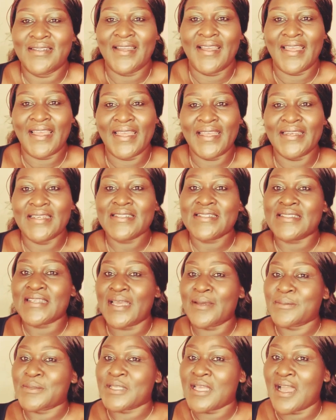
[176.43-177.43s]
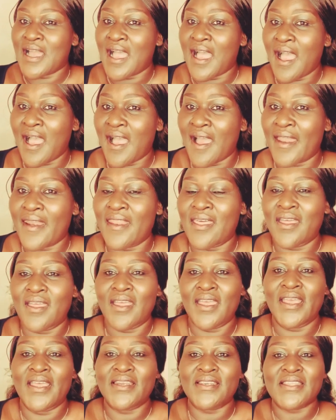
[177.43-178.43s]
and times are hard
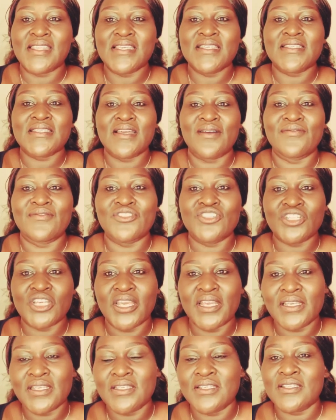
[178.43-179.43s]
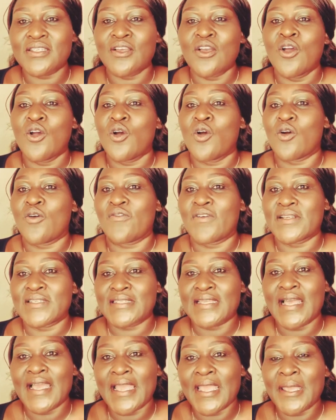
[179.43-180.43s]
and things have changed over
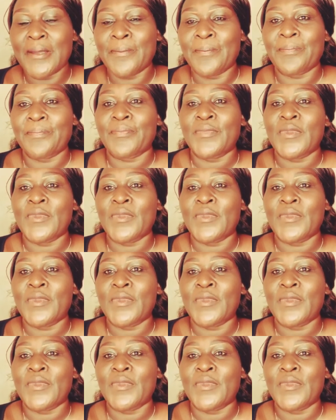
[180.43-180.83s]
time